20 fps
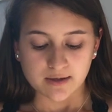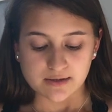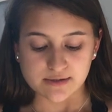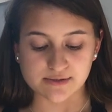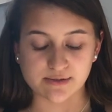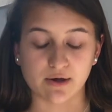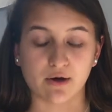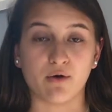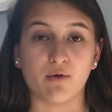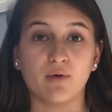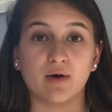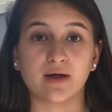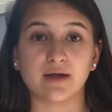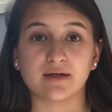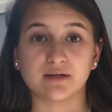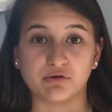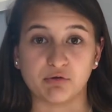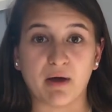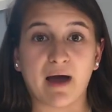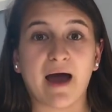So
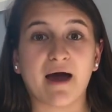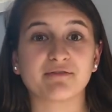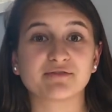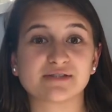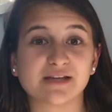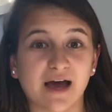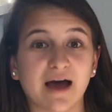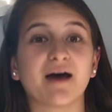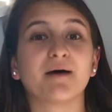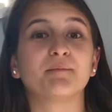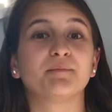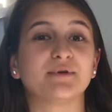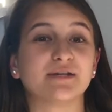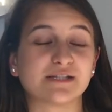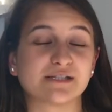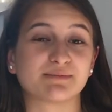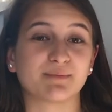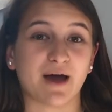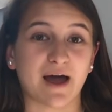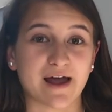you have to be
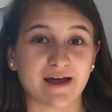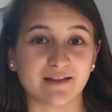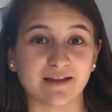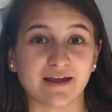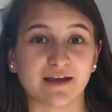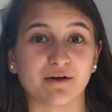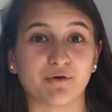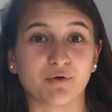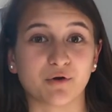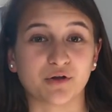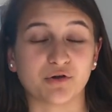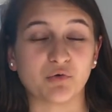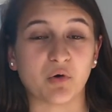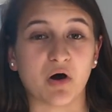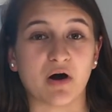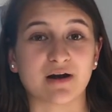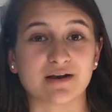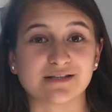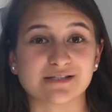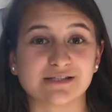smiling, or you
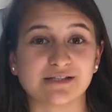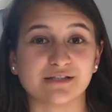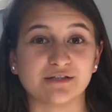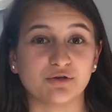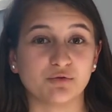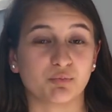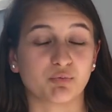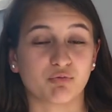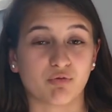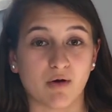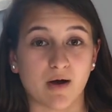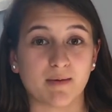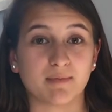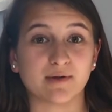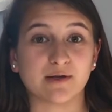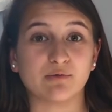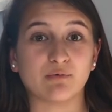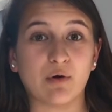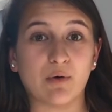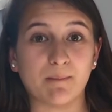
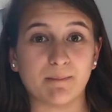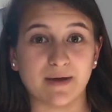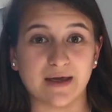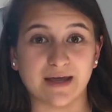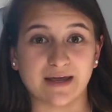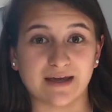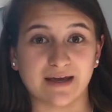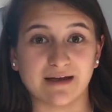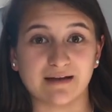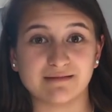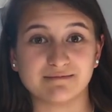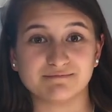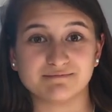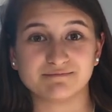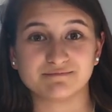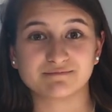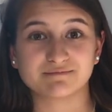probably won't make it.